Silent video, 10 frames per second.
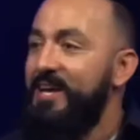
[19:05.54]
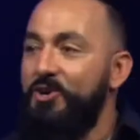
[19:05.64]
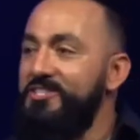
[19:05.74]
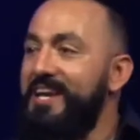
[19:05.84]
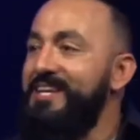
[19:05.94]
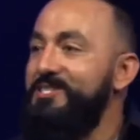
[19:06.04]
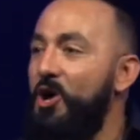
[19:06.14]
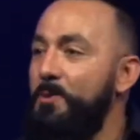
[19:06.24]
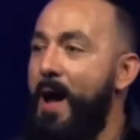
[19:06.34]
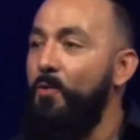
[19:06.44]
Christianity is
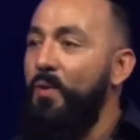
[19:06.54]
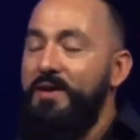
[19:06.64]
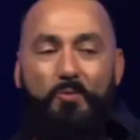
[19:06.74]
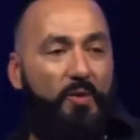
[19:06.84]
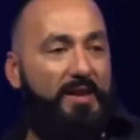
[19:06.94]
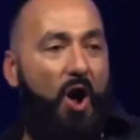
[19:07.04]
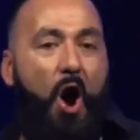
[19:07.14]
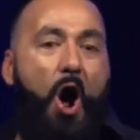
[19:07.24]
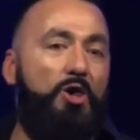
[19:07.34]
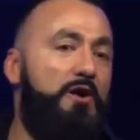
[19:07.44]
all about when, when
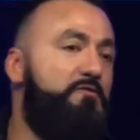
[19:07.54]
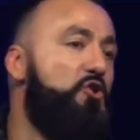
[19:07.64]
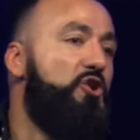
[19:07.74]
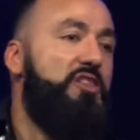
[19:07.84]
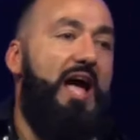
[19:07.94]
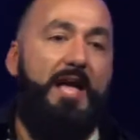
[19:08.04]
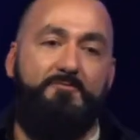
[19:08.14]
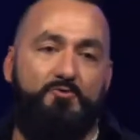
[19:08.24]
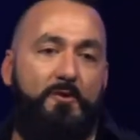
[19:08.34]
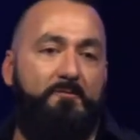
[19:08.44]
all of your
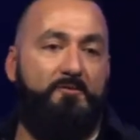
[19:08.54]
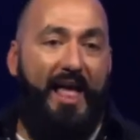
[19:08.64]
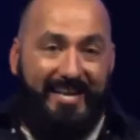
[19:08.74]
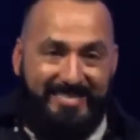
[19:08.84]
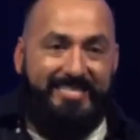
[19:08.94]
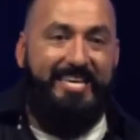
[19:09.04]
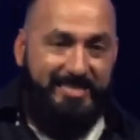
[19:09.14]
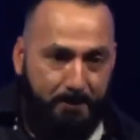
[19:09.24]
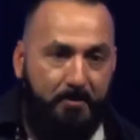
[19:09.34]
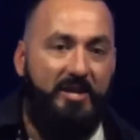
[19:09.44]
life reflects
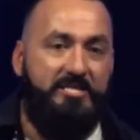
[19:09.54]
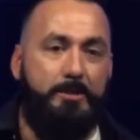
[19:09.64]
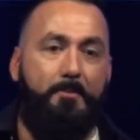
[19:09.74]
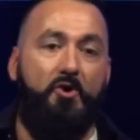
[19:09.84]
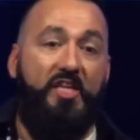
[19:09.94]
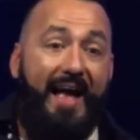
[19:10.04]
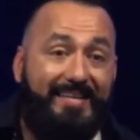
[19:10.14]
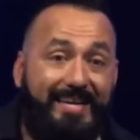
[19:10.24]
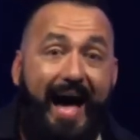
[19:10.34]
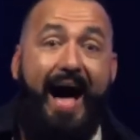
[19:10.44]
this principle
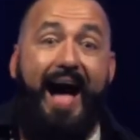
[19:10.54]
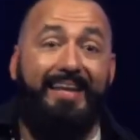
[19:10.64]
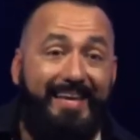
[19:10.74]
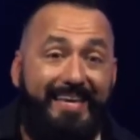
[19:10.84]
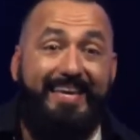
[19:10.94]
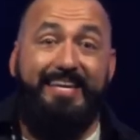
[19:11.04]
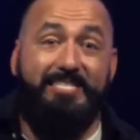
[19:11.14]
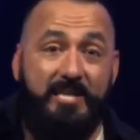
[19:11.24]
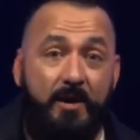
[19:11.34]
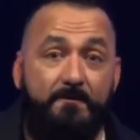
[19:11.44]
that God
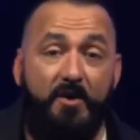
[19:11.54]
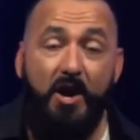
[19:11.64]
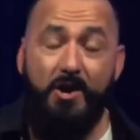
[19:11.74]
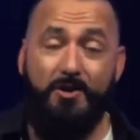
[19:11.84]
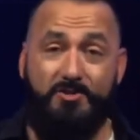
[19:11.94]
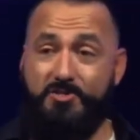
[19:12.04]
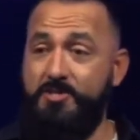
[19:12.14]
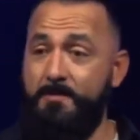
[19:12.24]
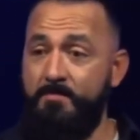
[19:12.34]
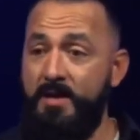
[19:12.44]
is
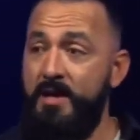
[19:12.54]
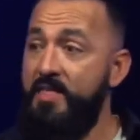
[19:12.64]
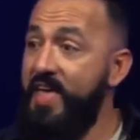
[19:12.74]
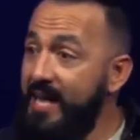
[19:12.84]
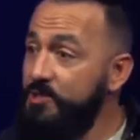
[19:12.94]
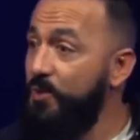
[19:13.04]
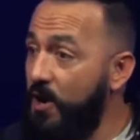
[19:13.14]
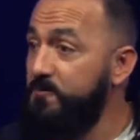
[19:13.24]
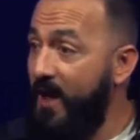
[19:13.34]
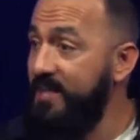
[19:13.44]
first. That's what
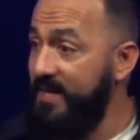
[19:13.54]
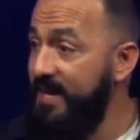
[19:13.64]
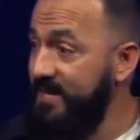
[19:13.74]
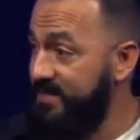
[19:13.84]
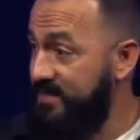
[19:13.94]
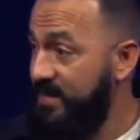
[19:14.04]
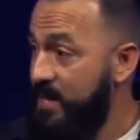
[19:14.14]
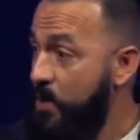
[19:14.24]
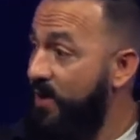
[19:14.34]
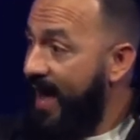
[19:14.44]
our faith is.
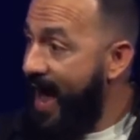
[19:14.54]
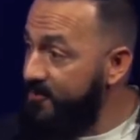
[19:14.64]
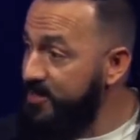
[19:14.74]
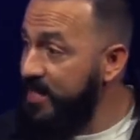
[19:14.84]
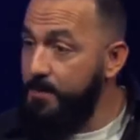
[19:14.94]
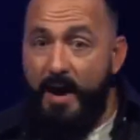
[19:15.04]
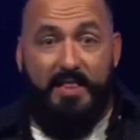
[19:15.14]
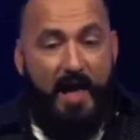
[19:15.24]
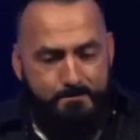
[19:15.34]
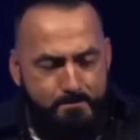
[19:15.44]
When everything in my
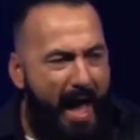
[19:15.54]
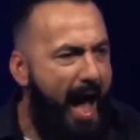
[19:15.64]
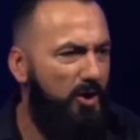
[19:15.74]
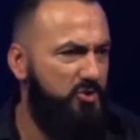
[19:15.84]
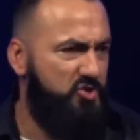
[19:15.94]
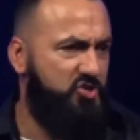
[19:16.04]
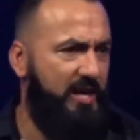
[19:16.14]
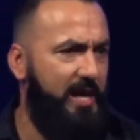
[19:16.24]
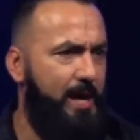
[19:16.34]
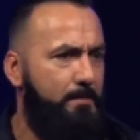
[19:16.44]
life bows to
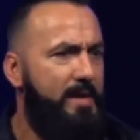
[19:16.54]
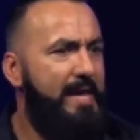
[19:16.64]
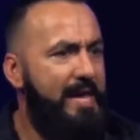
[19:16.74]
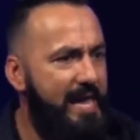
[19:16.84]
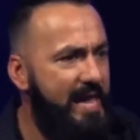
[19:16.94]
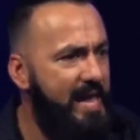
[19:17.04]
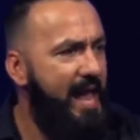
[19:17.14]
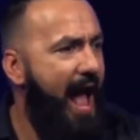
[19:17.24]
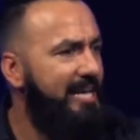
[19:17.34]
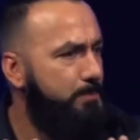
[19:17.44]
Him, He
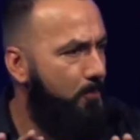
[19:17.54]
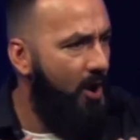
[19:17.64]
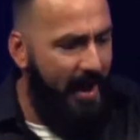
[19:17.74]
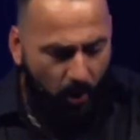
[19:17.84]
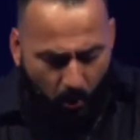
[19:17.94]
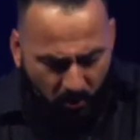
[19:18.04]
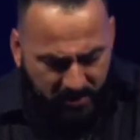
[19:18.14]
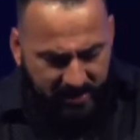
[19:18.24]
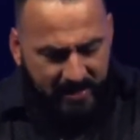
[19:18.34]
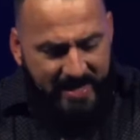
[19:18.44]
has
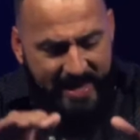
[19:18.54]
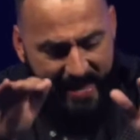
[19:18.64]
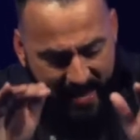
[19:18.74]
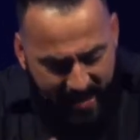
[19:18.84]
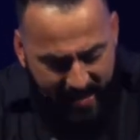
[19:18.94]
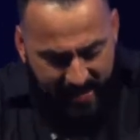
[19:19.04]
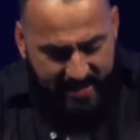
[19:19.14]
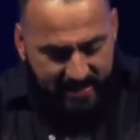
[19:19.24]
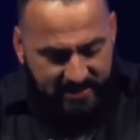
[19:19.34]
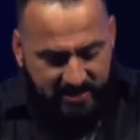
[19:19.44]
priority.
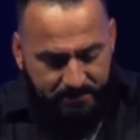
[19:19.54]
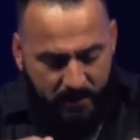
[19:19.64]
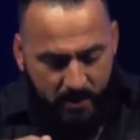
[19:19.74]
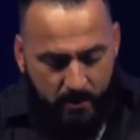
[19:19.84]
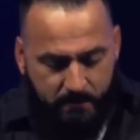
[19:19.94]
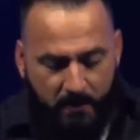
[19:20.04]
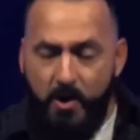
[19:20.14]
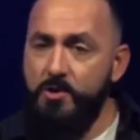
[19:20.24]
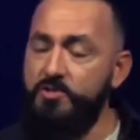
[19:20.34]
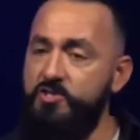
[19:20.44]
He is
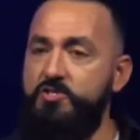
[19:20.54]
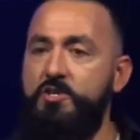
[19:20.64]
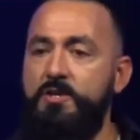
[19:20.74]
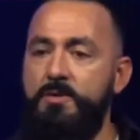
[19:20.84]
first.